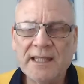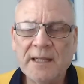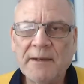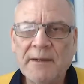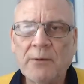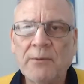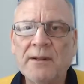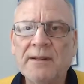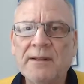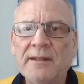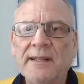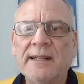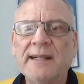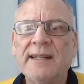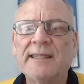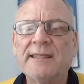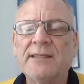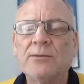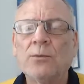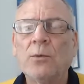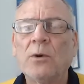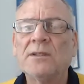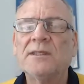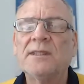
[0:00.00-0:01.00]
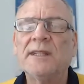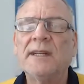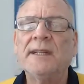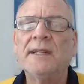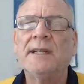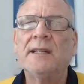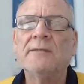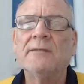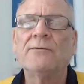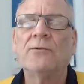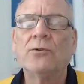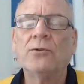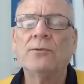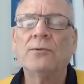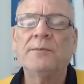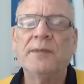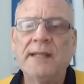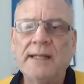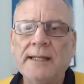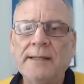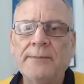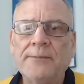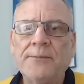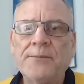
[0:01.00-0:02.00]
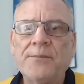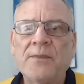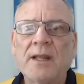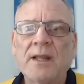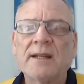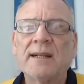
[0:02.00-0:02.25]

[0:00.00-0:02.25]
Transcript: thinking about one thing, and that's what's in it for me.